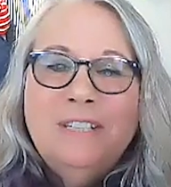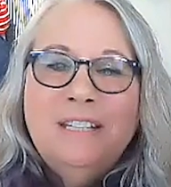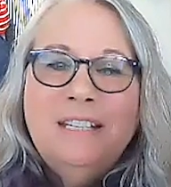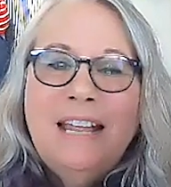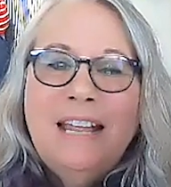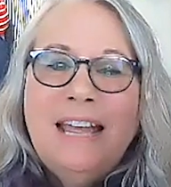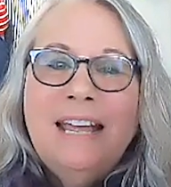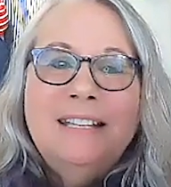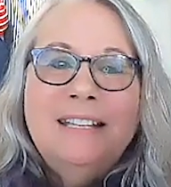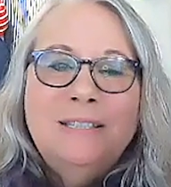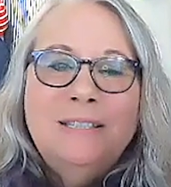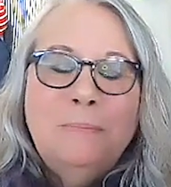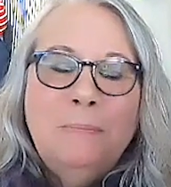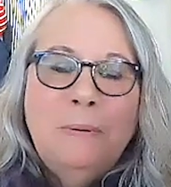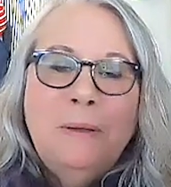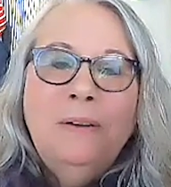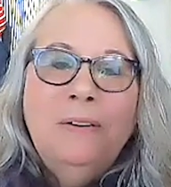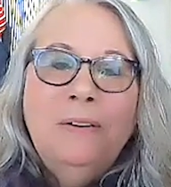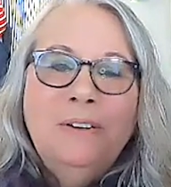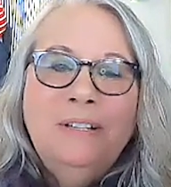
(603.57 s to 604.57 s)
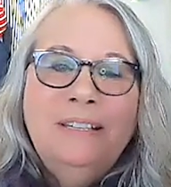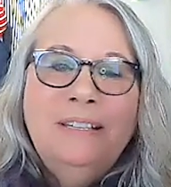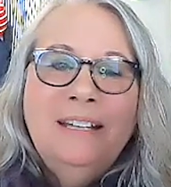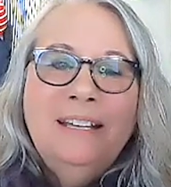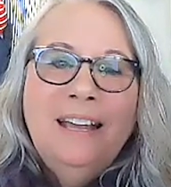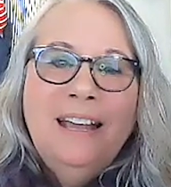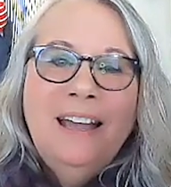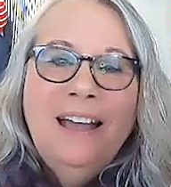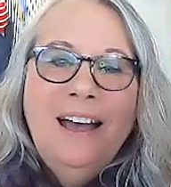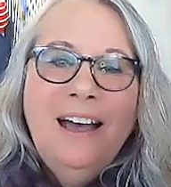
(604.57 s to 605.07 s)
in as a parent.
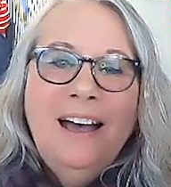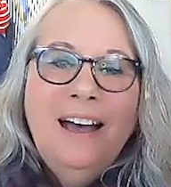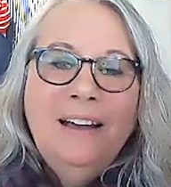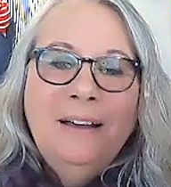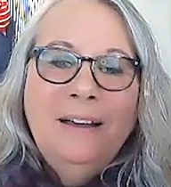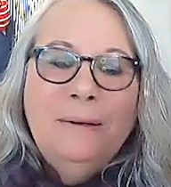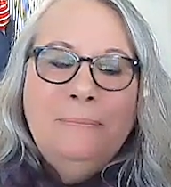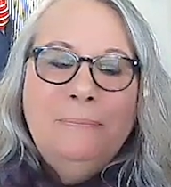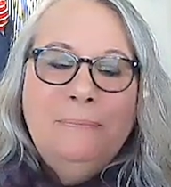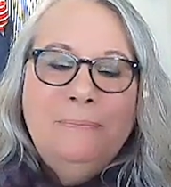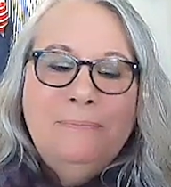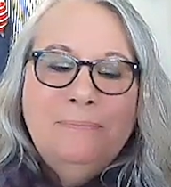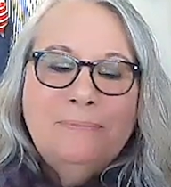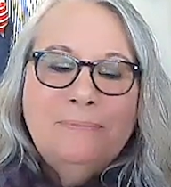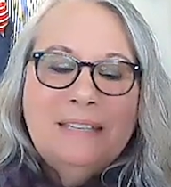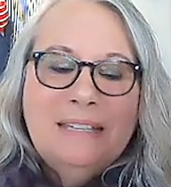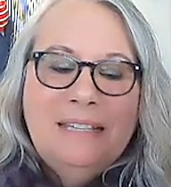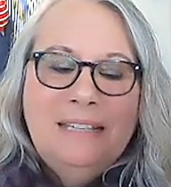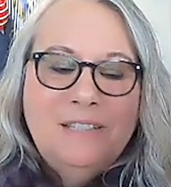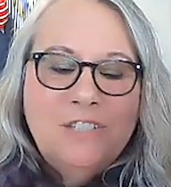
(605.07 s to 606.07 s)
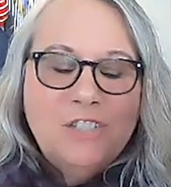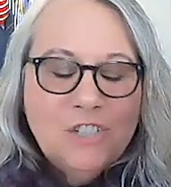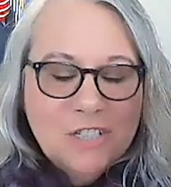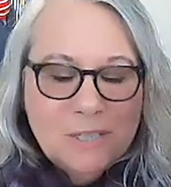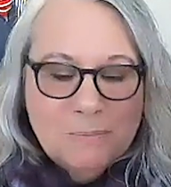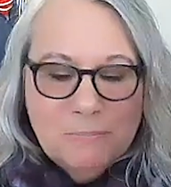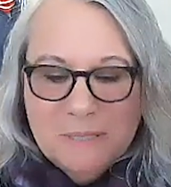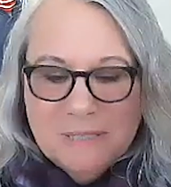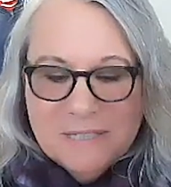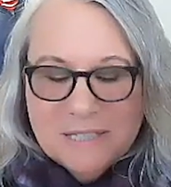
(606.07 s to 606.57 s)
Um, it's
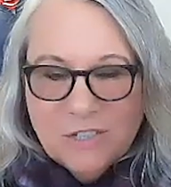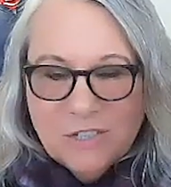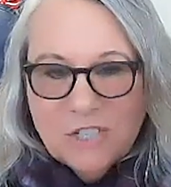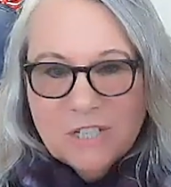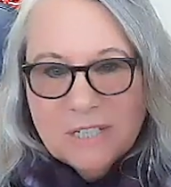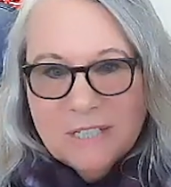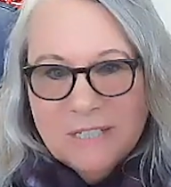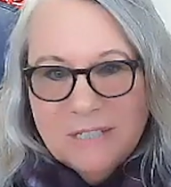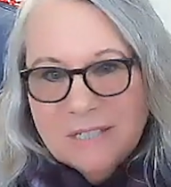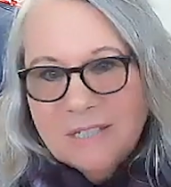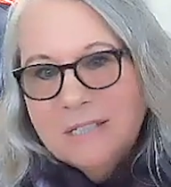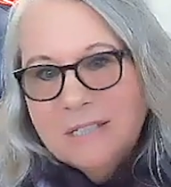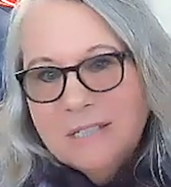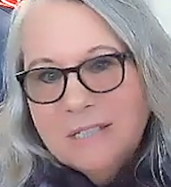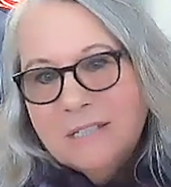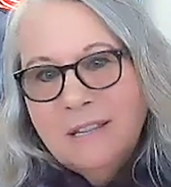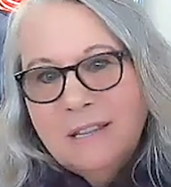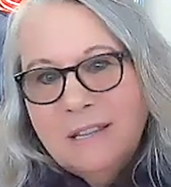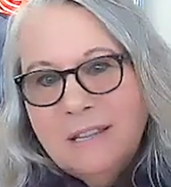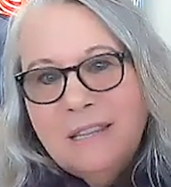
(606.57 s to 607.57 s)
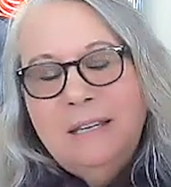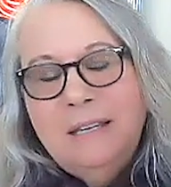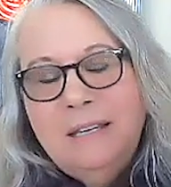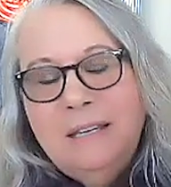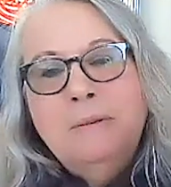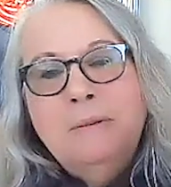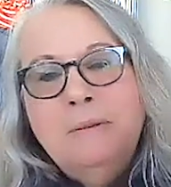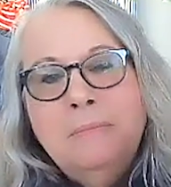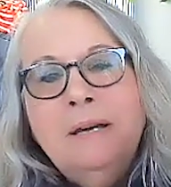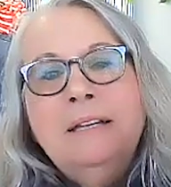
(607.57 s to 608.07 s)
just been such a consistent
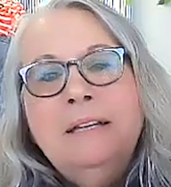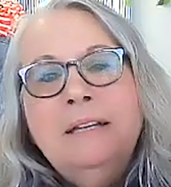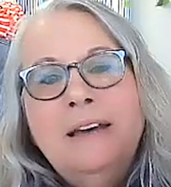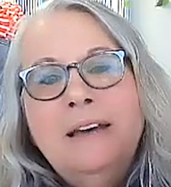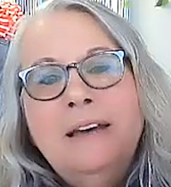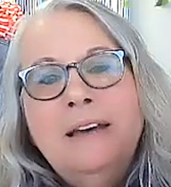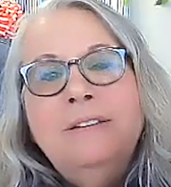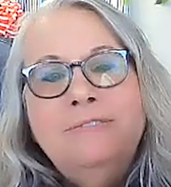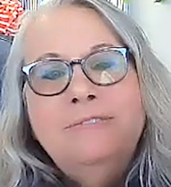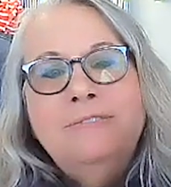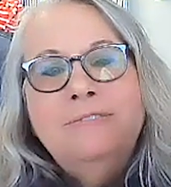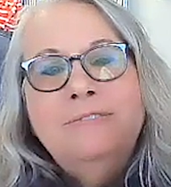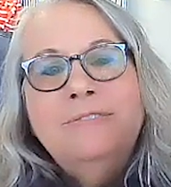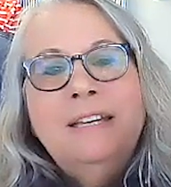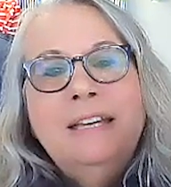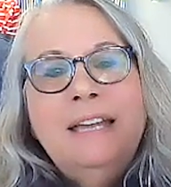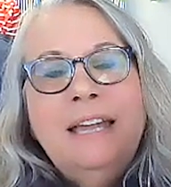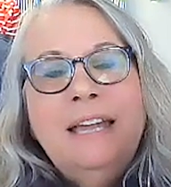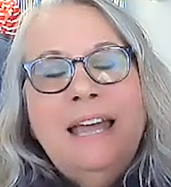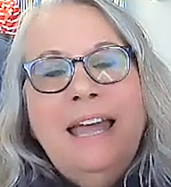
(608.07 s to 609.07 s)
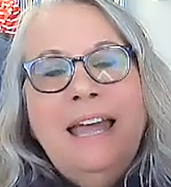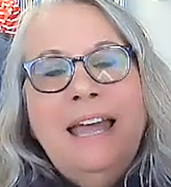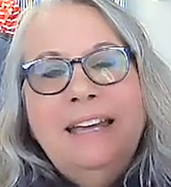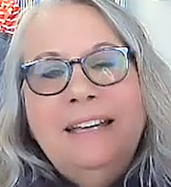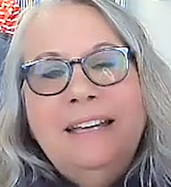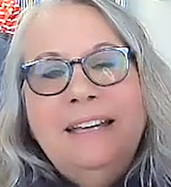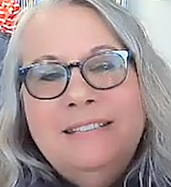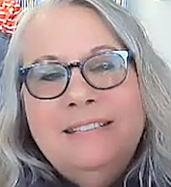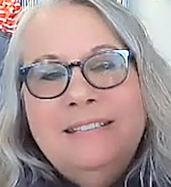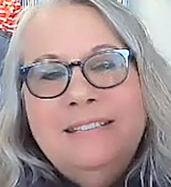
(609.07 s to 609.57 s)
theme in my life.
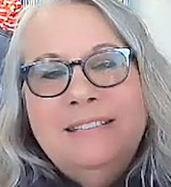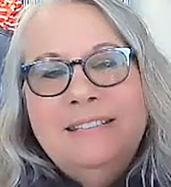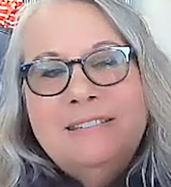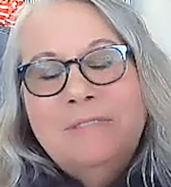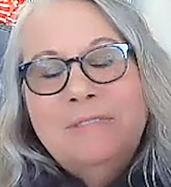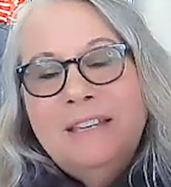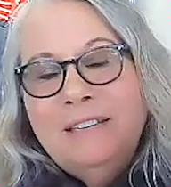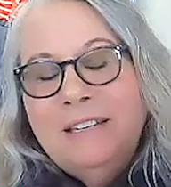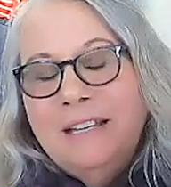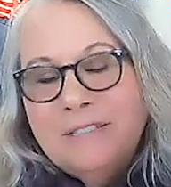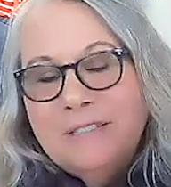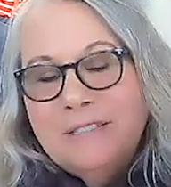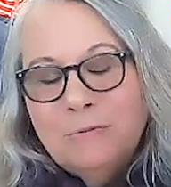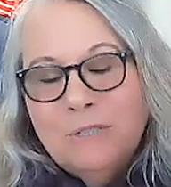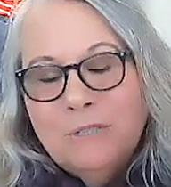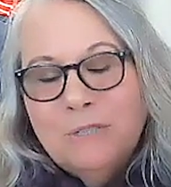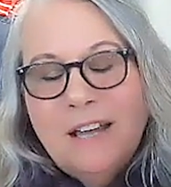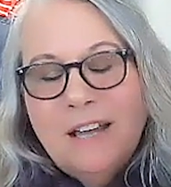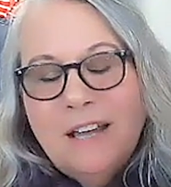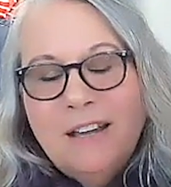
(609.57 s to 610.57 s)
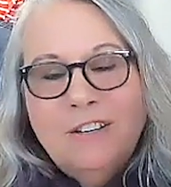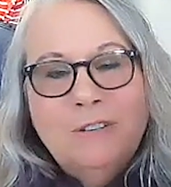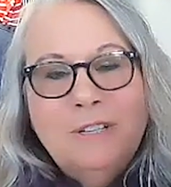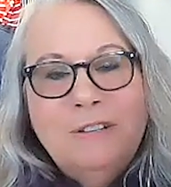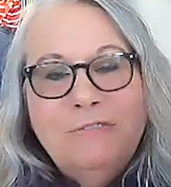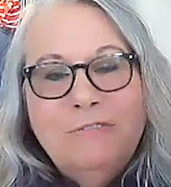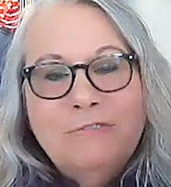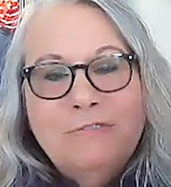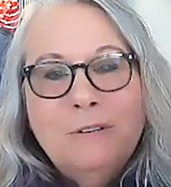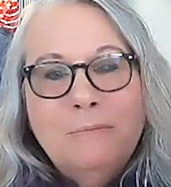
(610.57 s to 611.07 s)
And then, as a
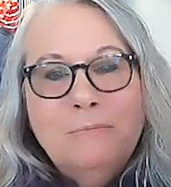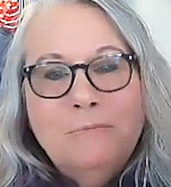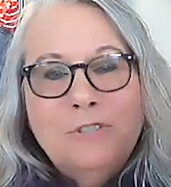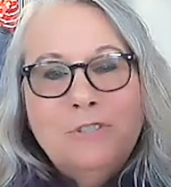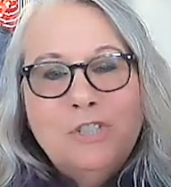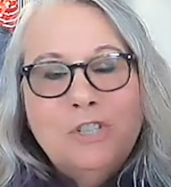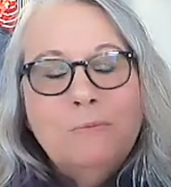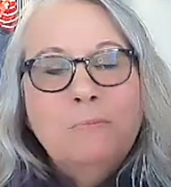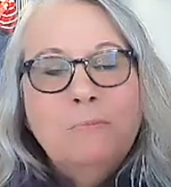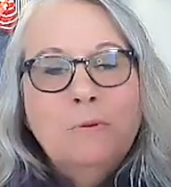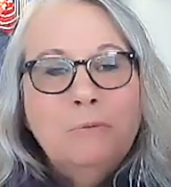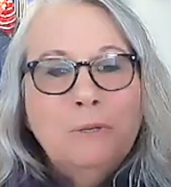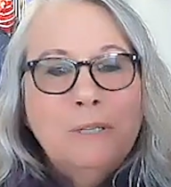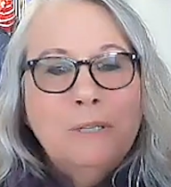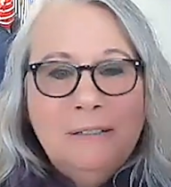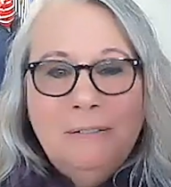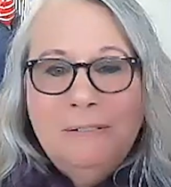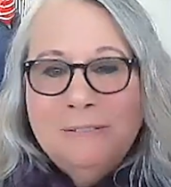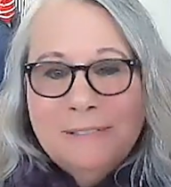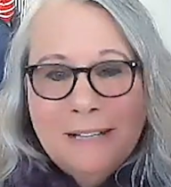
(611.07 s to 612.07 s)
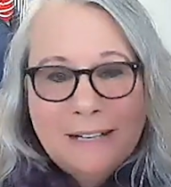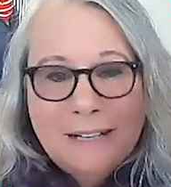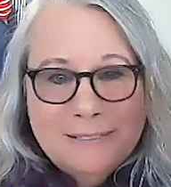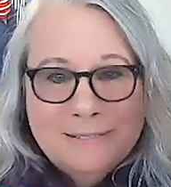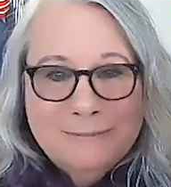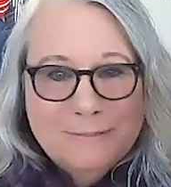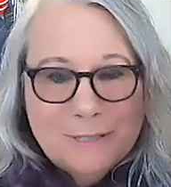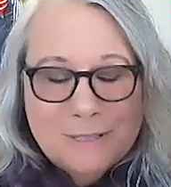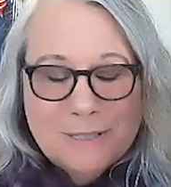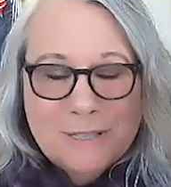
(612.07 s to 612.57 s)
retiree from Gymboree,
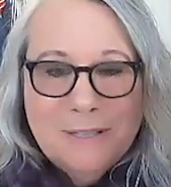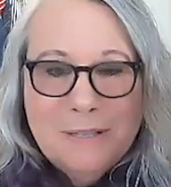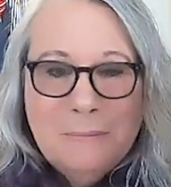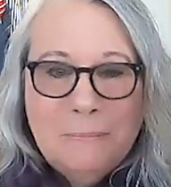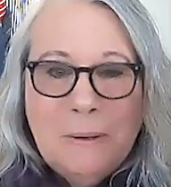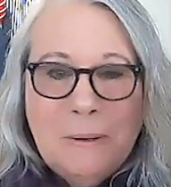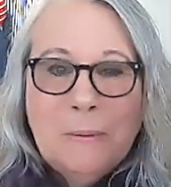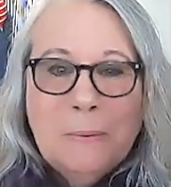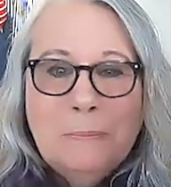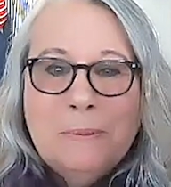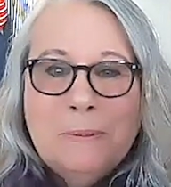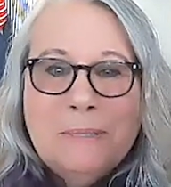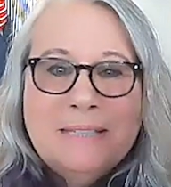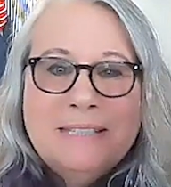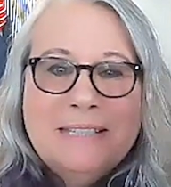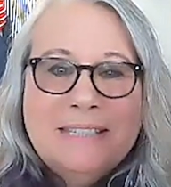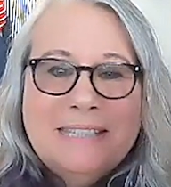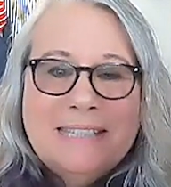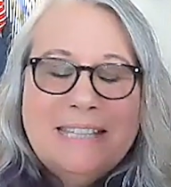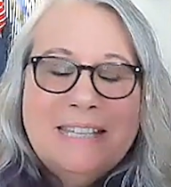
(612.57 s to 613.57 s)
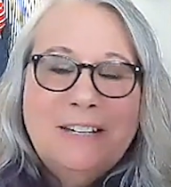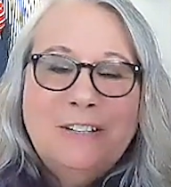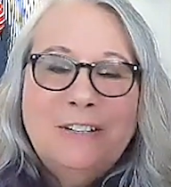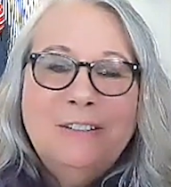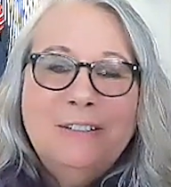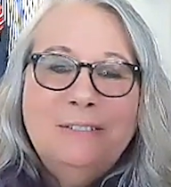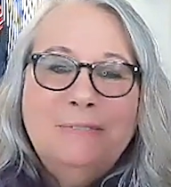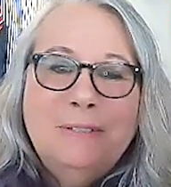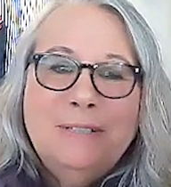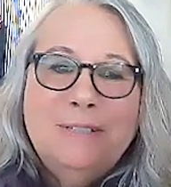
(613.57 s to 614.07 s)
I was in the apparel business
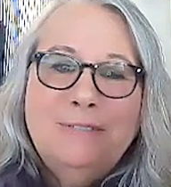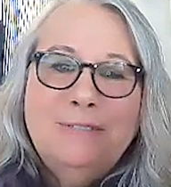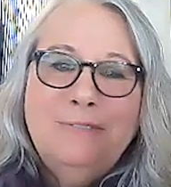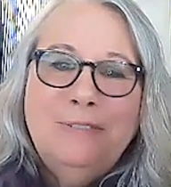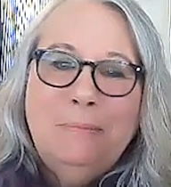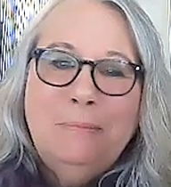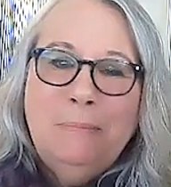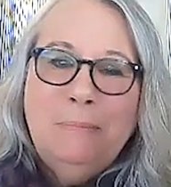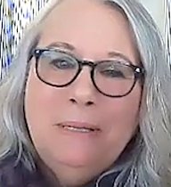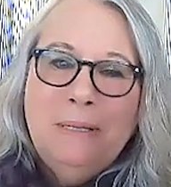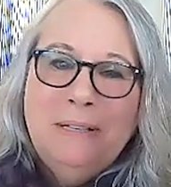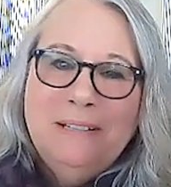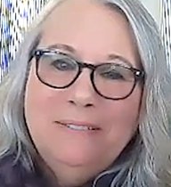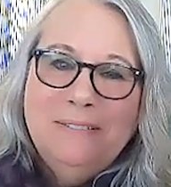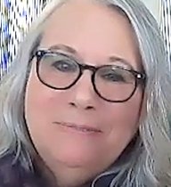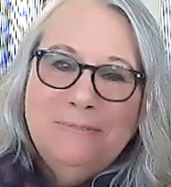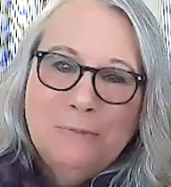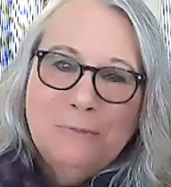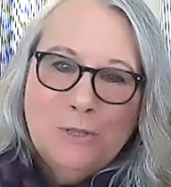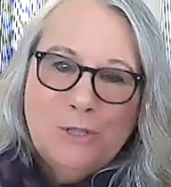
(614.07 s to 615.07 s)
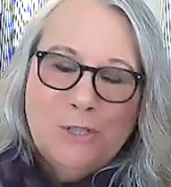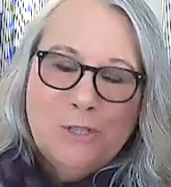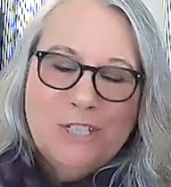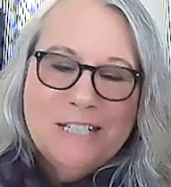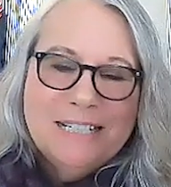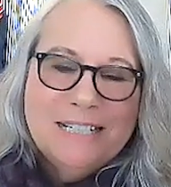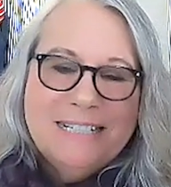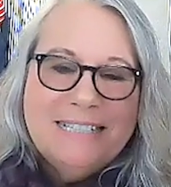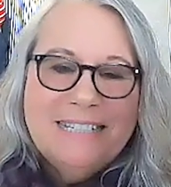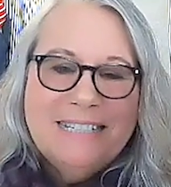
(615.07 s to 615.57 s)
there and was a VP of
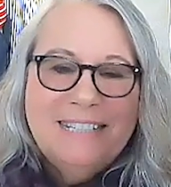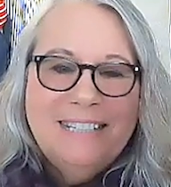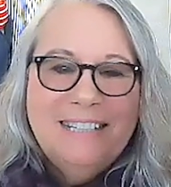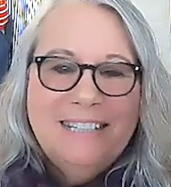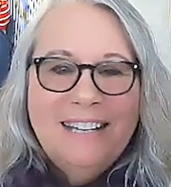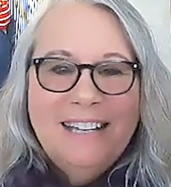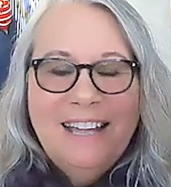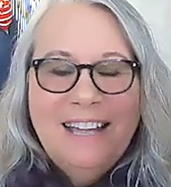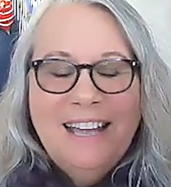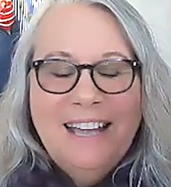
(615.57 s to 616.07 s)
merchandising.